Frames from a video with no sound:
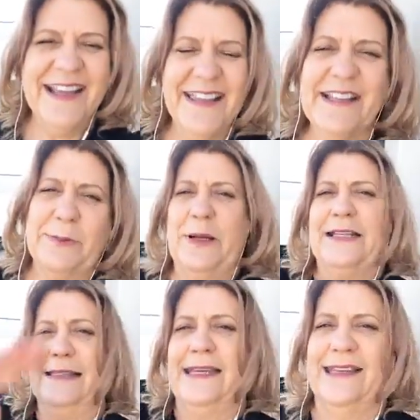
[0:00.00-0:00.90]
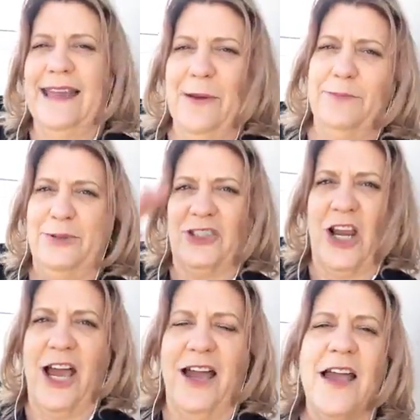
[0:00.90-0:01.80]
that's what I say to them,
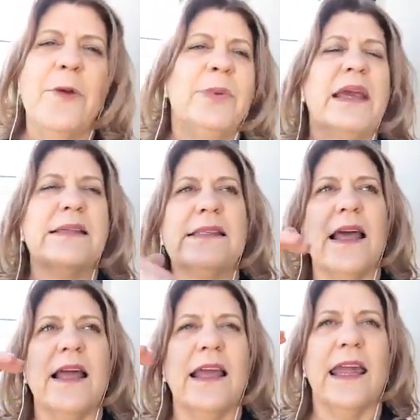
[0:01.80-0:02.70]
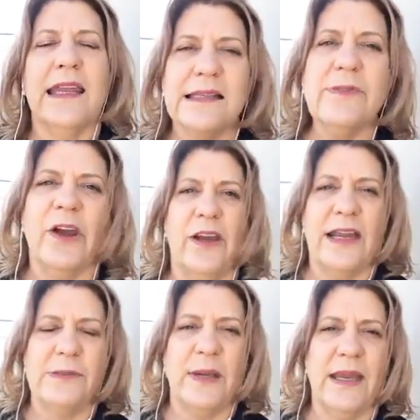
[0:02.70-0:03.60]
pshaw, because it is very
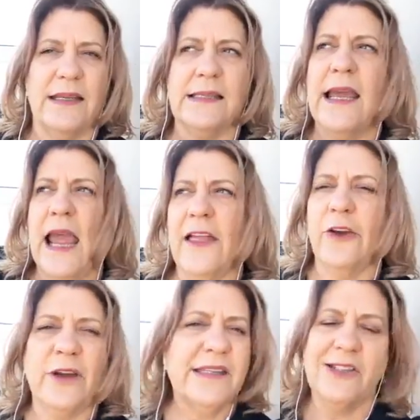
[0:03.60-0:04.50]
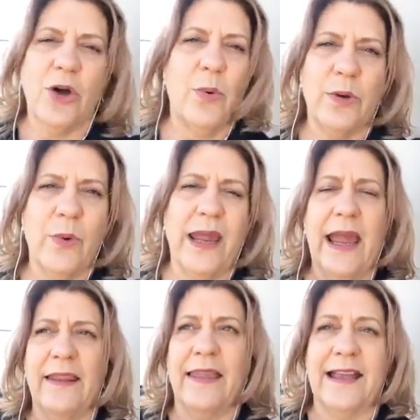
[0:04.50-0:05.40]
case by case, and there is no one way,
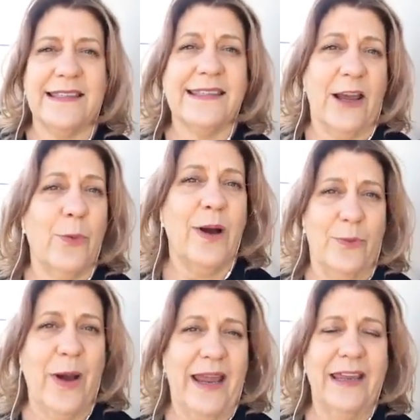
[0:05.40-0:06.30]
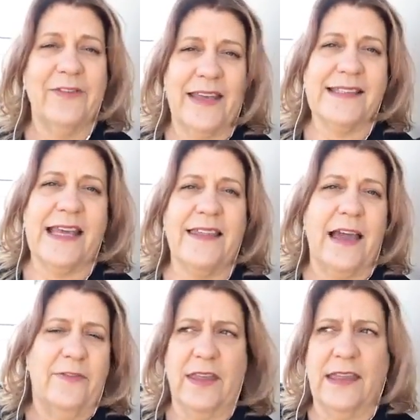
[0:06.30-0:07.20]
and that's their one way. If they say
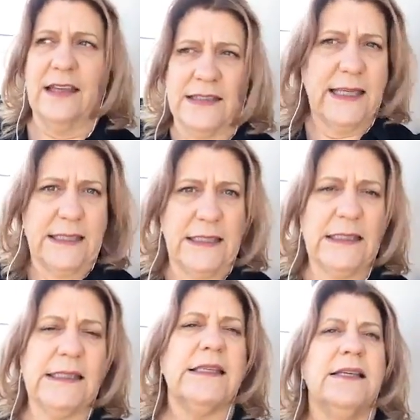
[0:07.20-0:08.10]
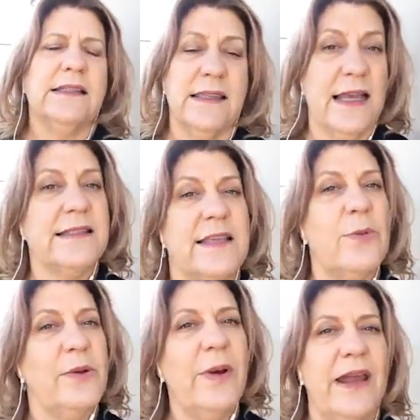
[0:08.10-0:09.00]
that, if they think it's like this, then that's their
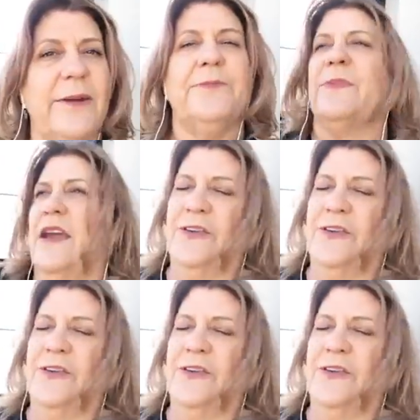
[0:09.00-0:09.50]
one way, and